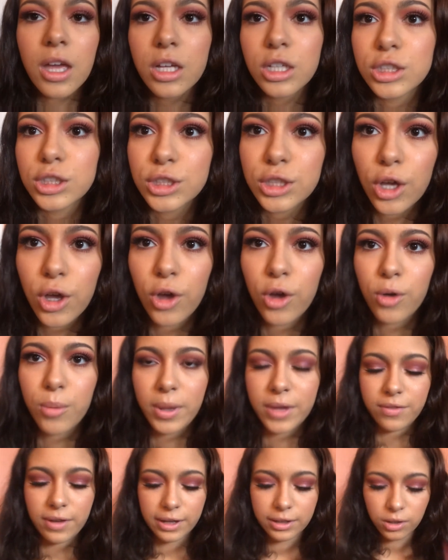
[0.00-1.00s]
So
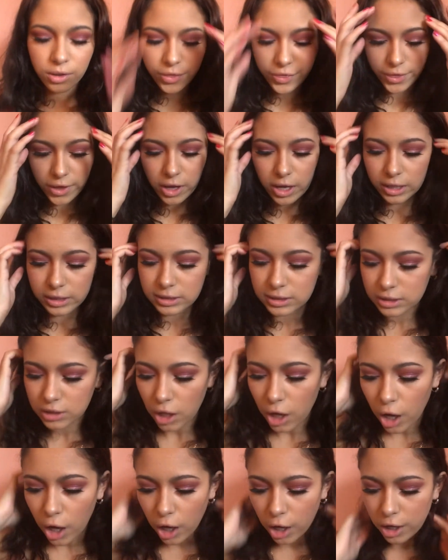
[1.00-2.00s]
my final thoughts
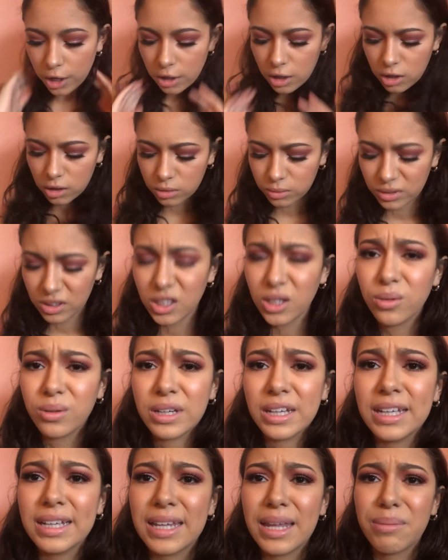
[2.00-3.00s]
are, oh, you know
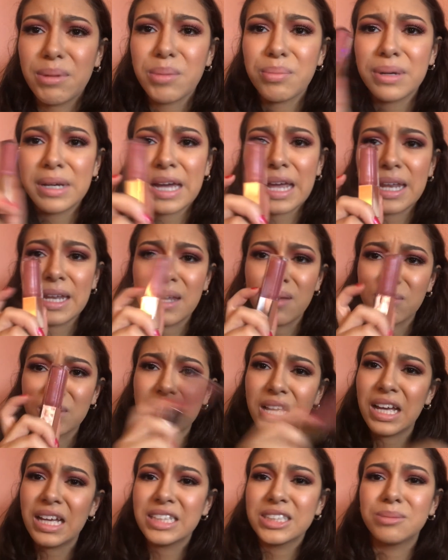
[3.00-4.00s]
what? Let me put a lip
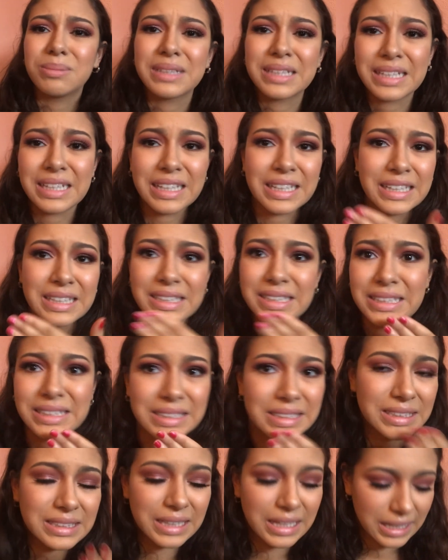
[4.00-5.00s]
gloss
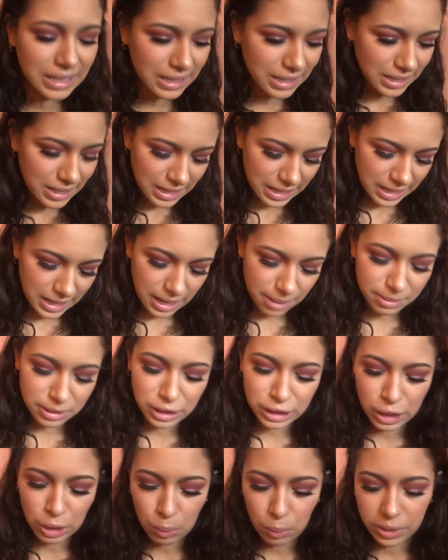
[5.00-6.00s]
because I be
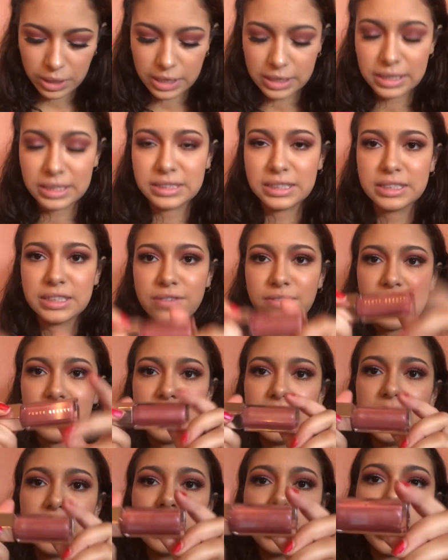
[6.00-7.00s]
looking weird. This is a
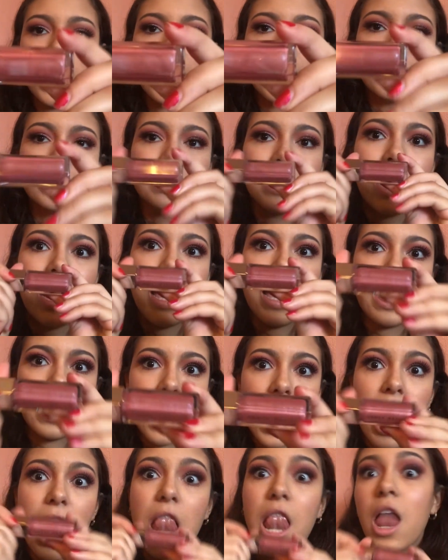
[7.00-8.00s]
Fenty gloss. I
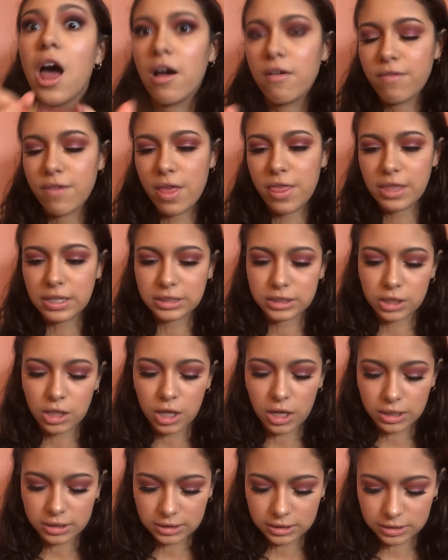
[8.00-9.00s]
love this
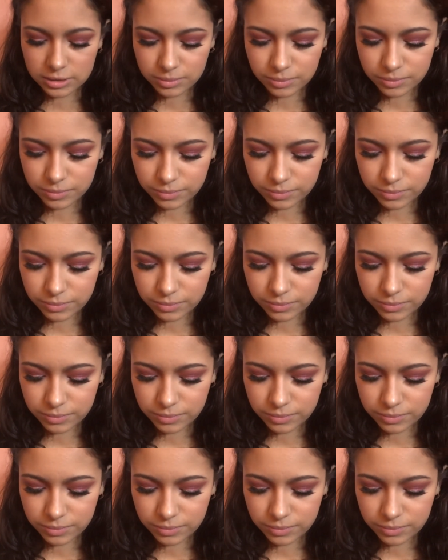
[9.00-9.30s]
gloss.